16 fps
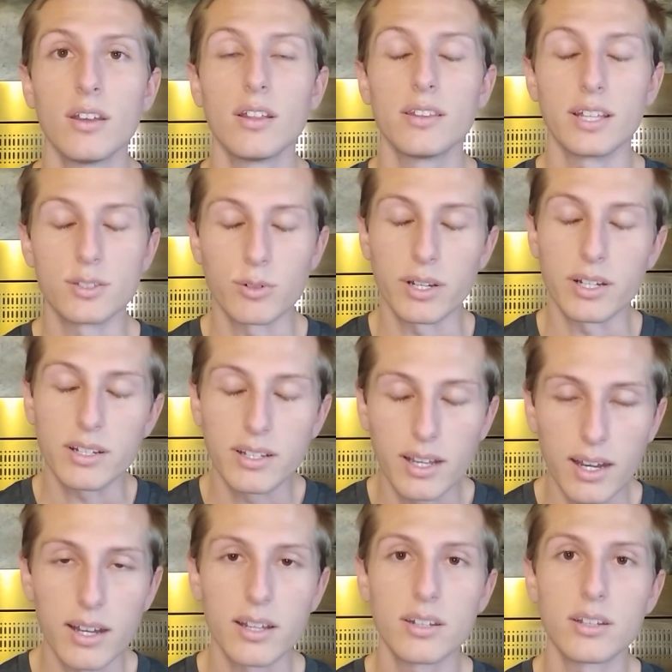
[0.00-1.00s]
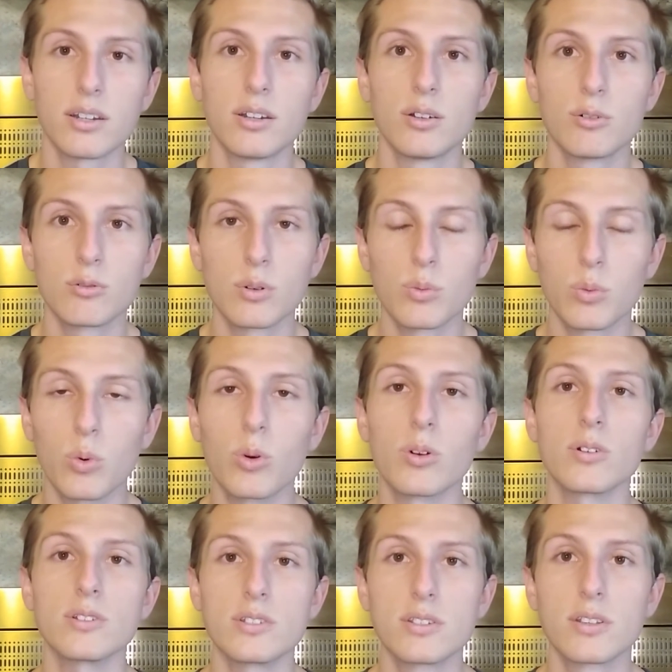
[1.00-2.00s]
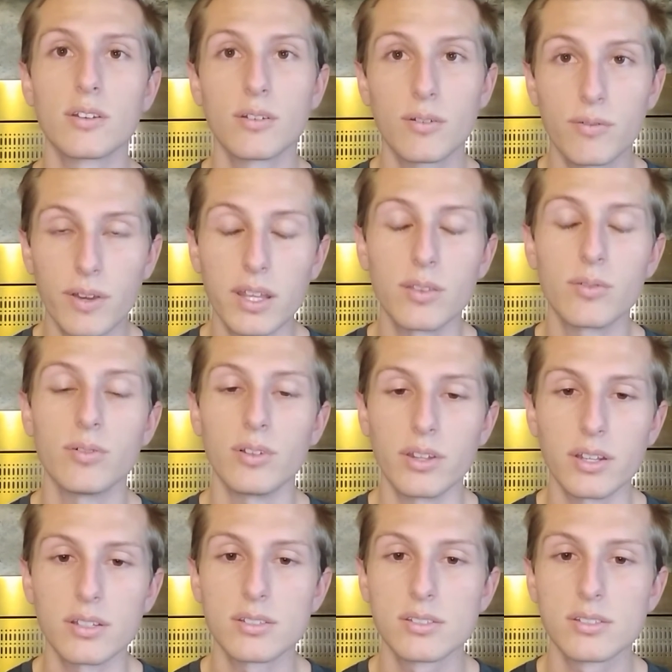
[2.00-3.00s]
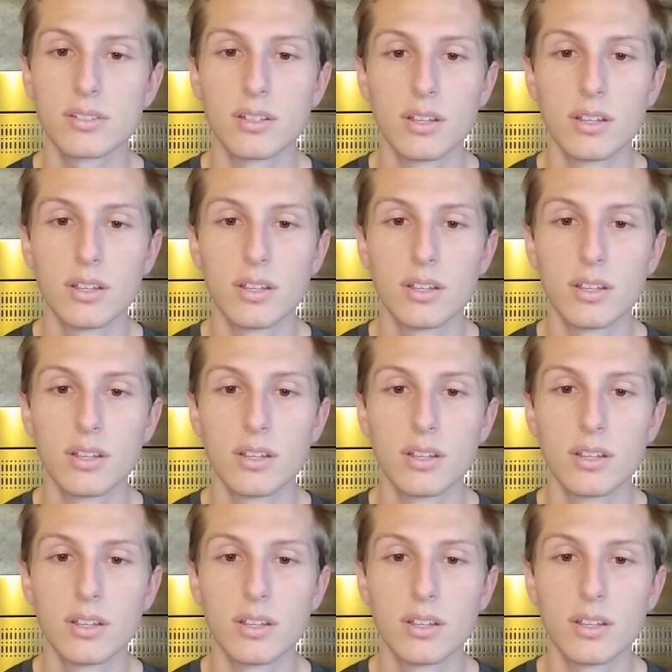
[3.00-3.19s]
That's right, God rewards faithfulness.